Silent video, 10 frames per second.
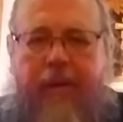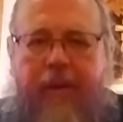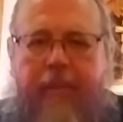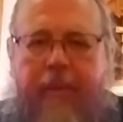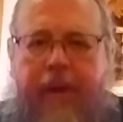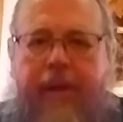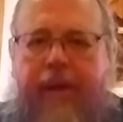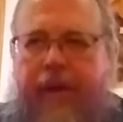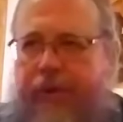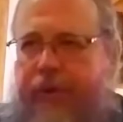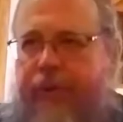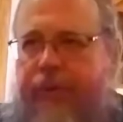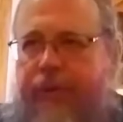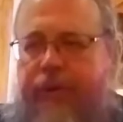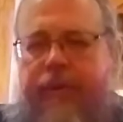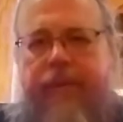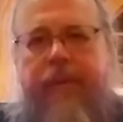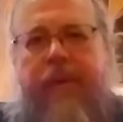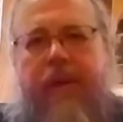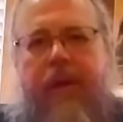the main issues
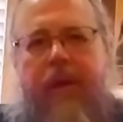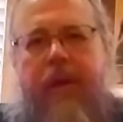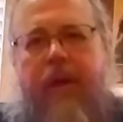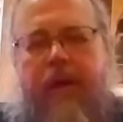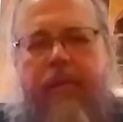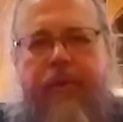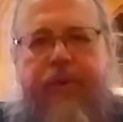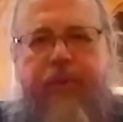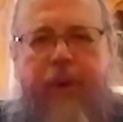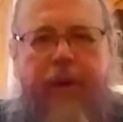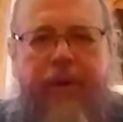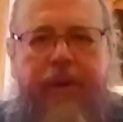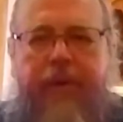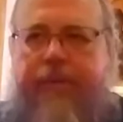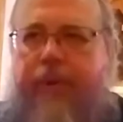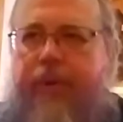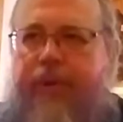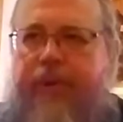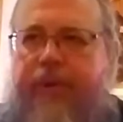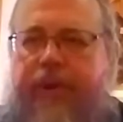uh, surrounding the
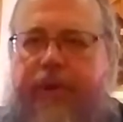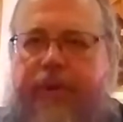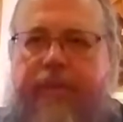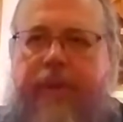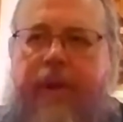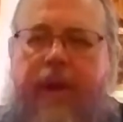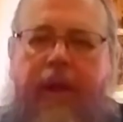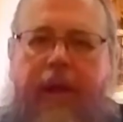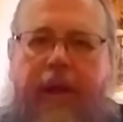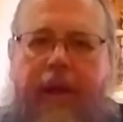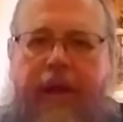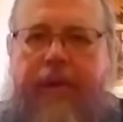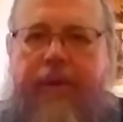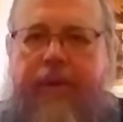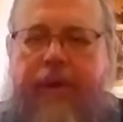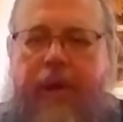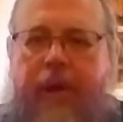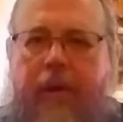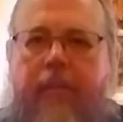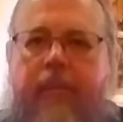Photian Schism, and
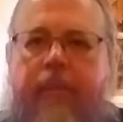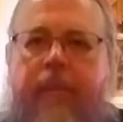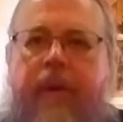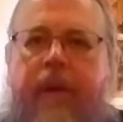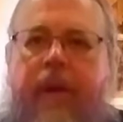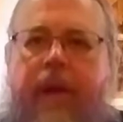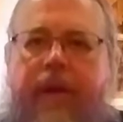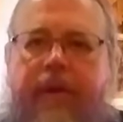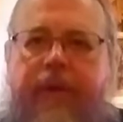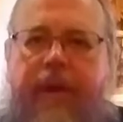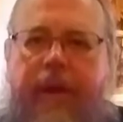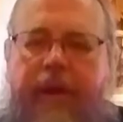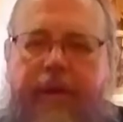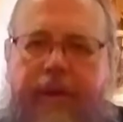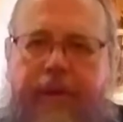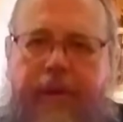um, and and